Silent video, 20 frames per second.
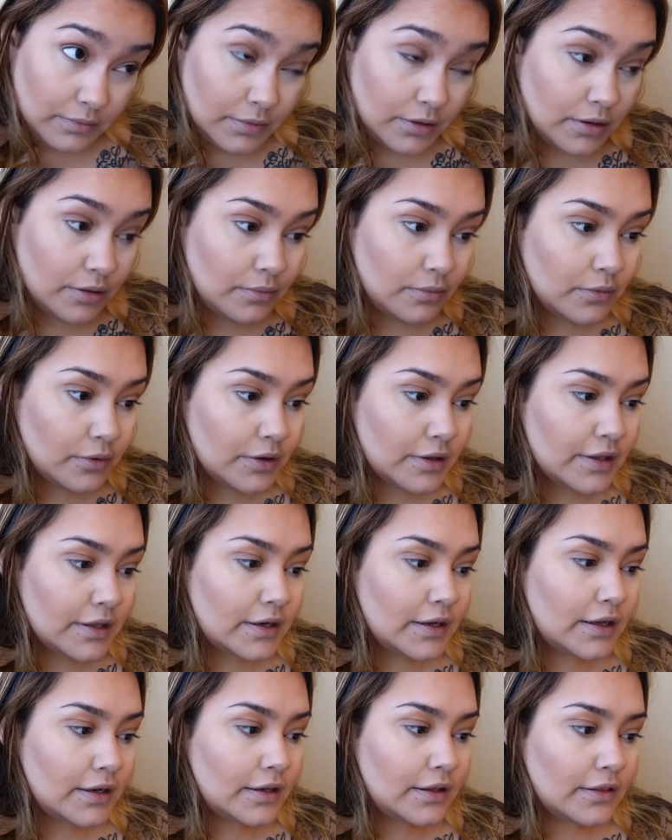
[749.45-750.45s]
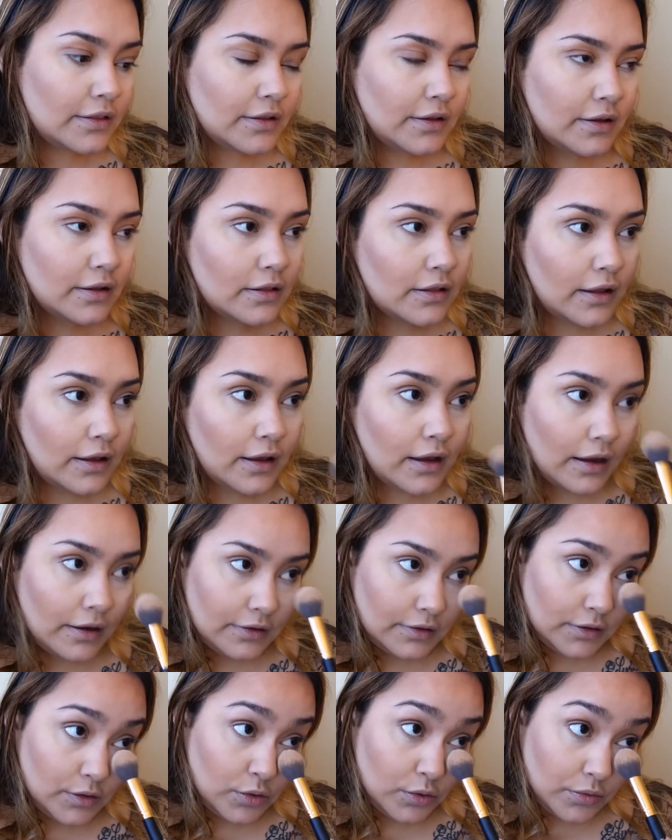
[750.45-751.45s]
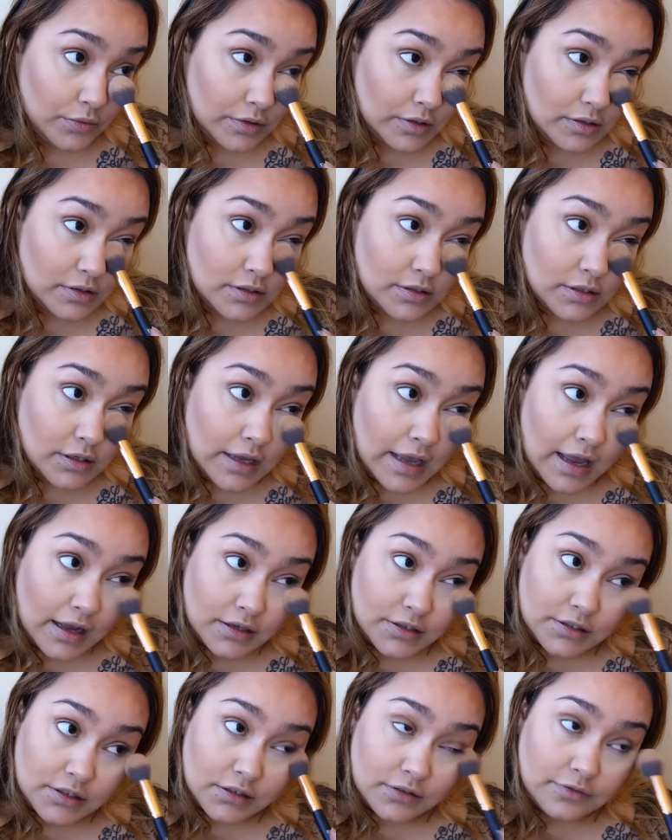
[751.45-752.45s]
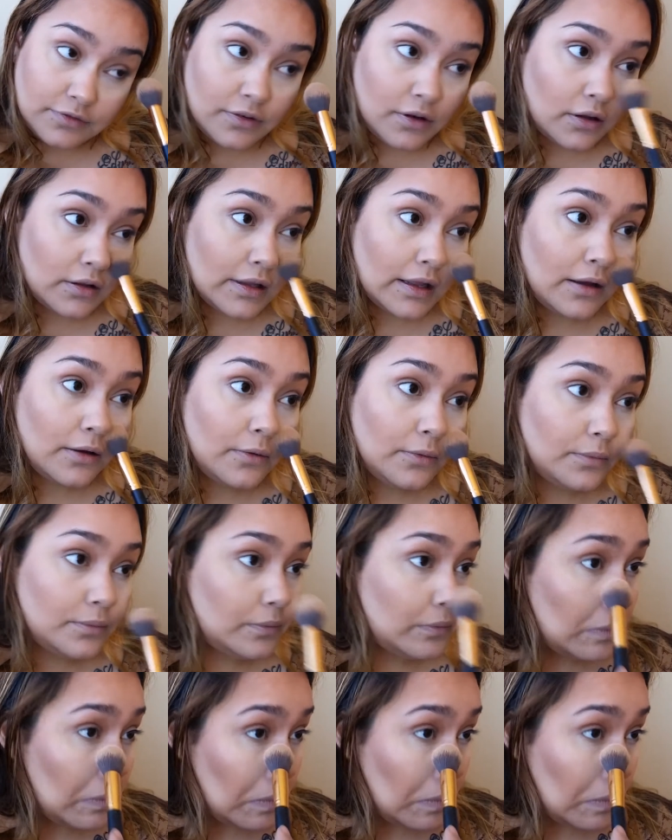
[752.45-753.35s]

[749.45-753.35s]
but more than anything, like I do it to catch the fallout